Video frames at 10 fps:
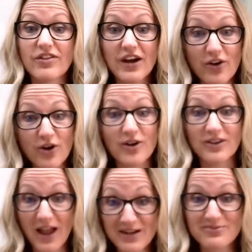there are a
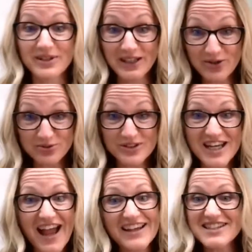lot of really cool
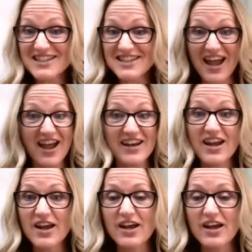tests that